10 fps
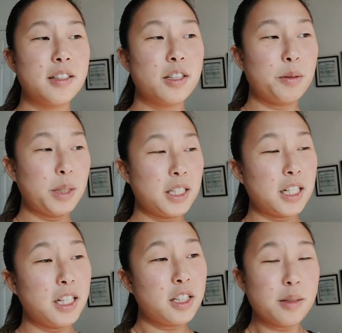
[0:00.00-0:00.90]
So
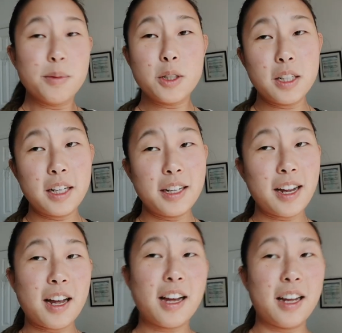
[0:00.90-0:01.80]
basically this morning
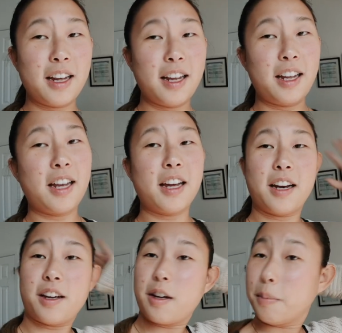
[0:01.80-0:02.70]
I had
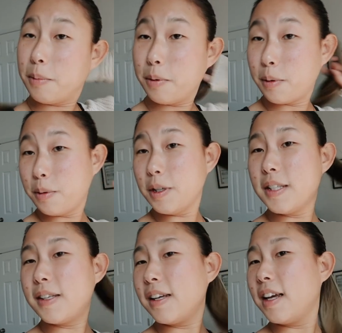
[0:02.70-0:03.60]
a couple
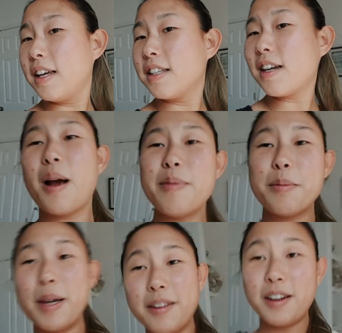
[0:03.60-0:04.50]
quizzes. I'm
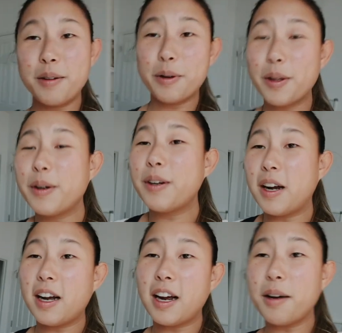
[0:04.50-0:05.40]
debating whether or
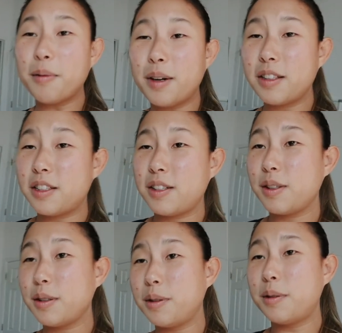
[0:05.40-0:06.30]
not I want
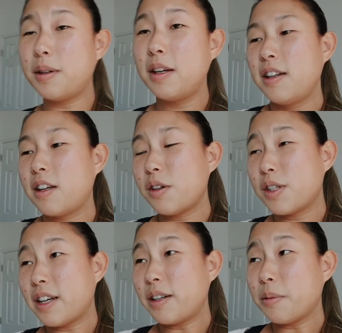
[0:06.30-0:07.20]
to go to
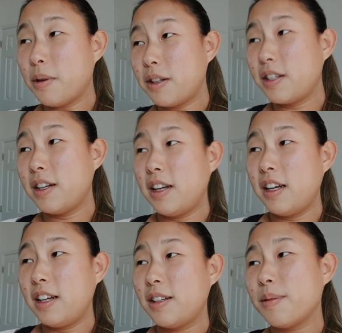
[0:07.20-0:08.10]
Cycle Bar
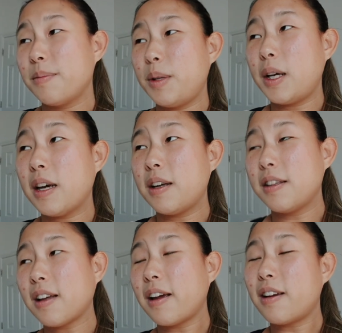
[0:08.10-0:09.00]
tonight
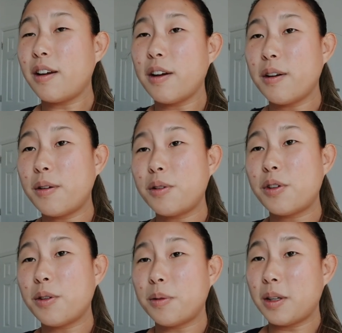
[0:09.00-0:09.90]
because I can go
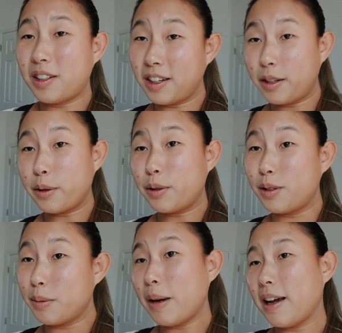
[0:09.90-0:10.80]
to the one like closer
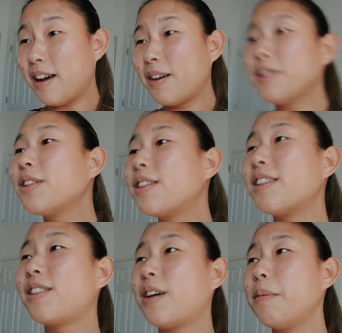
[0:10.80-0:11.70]
to my house.
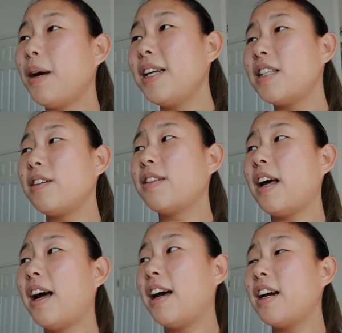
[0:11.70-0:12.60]
So I might do
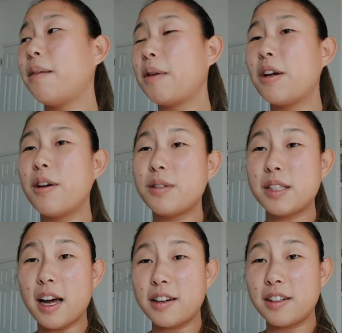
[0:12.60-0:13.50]
that. I'm gonna go
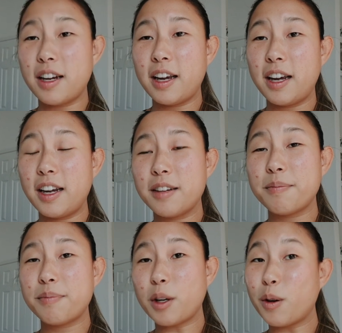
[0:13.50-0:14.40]
Saturday,
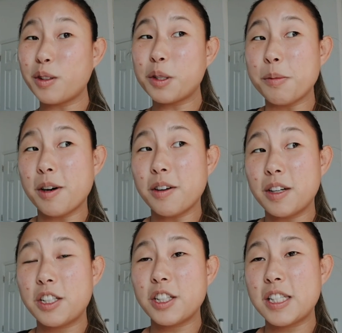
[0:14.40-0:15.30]
or tomorrow
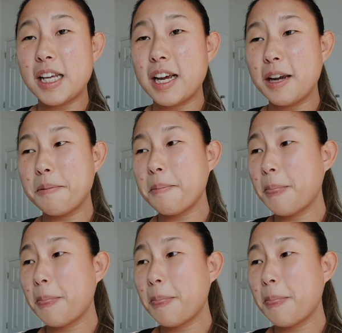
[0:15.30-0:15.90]
I should say.